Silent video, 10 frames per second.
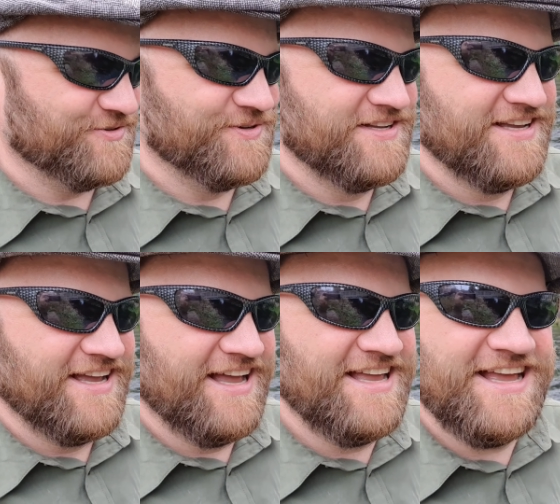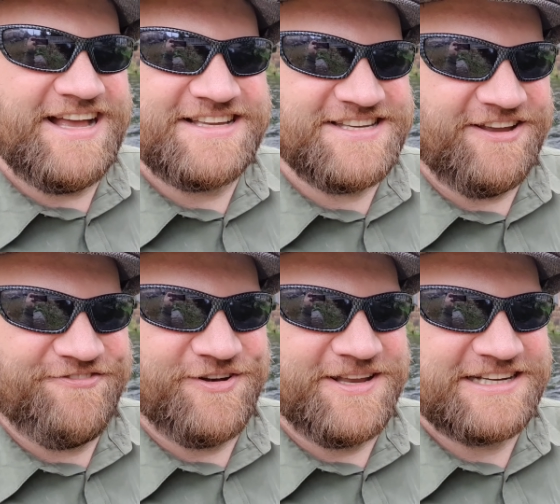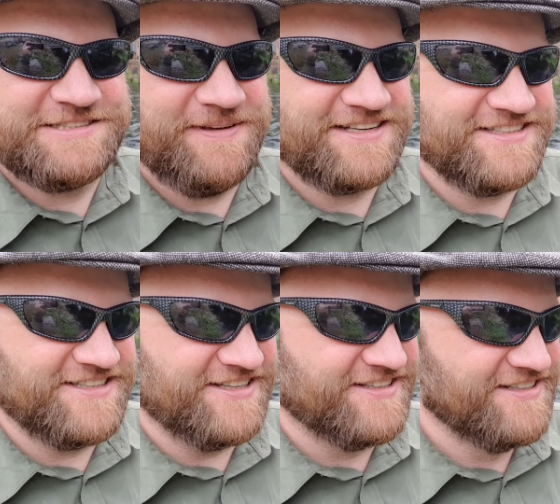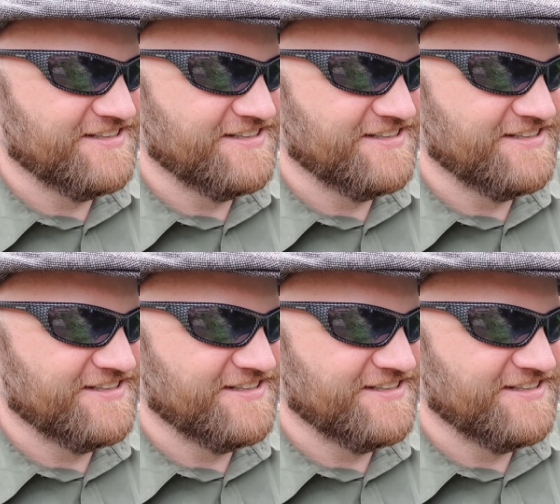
all, as I fully expect to do.